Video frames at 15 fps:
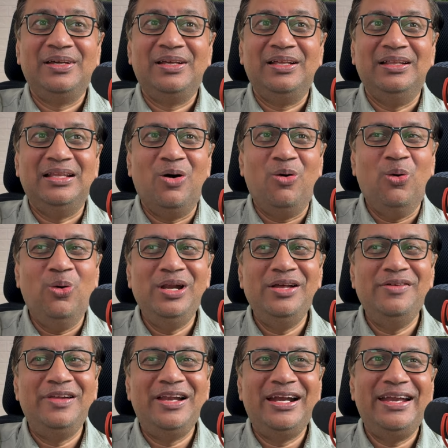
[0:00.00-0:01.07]
The
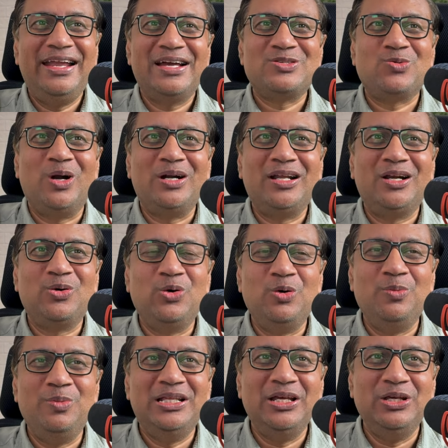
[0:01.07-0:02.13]
only villain next quarter
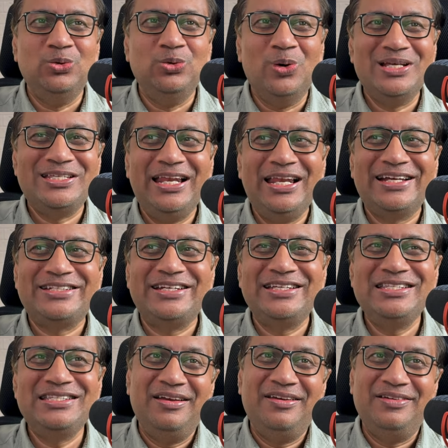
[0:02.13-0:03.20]
could be the US
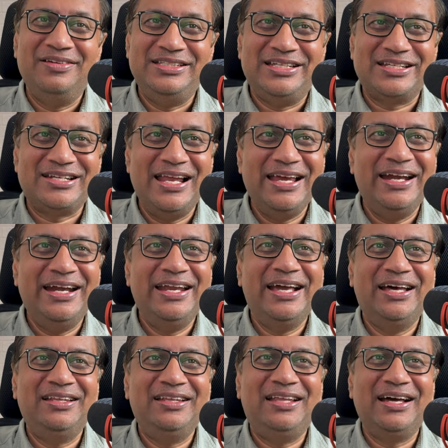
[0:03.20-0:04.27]
elections. Just like
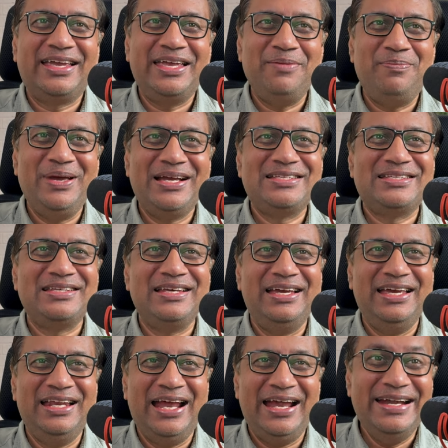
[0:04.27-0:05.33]
India, the capex
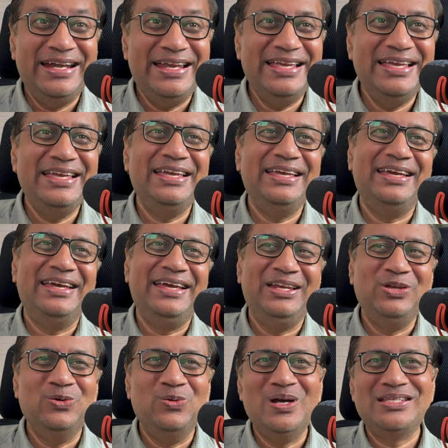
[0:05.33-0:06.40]
in IT
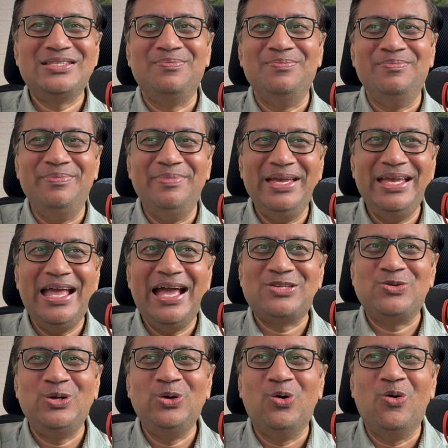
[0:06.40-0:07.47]
in US may
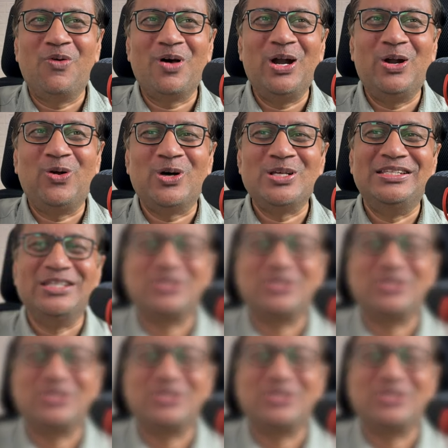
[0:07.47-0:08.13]
actually go for a toss this